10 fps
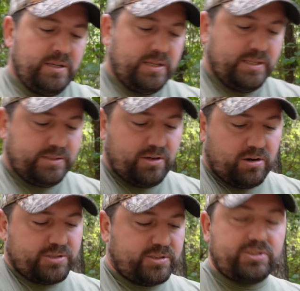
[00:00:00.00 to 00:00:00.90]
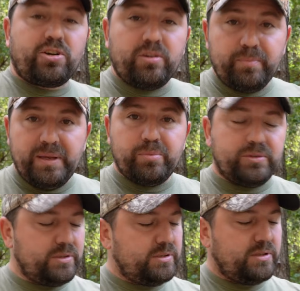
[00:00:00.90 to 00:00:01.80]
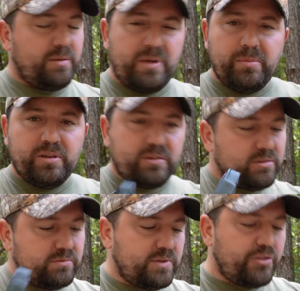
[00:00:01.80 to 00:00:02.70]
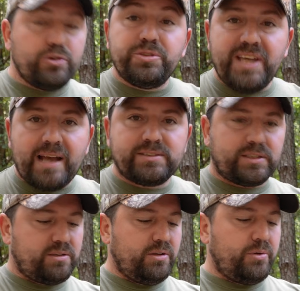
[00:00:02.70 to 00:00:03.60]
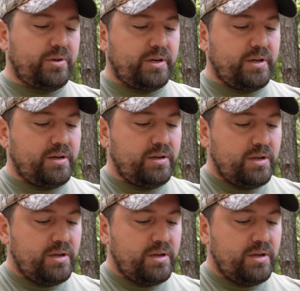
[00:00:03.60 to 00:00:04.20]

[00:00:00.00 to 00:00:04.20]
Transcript: is there are certain people, they may be a little enthusiastic to load their gun,